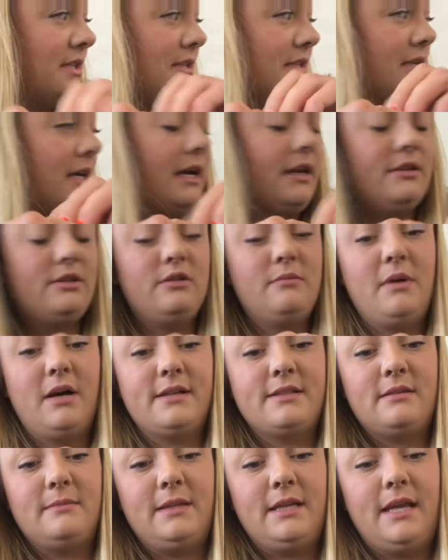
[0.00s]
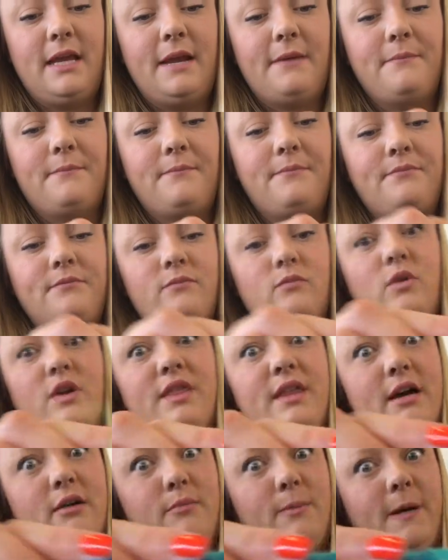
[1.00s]
as tight as you possibly can
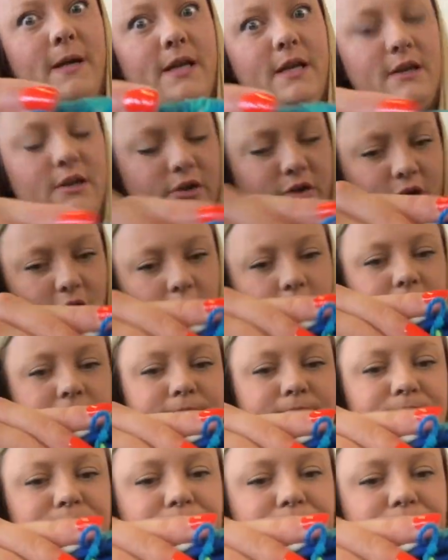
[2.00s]
without breaking your yarn.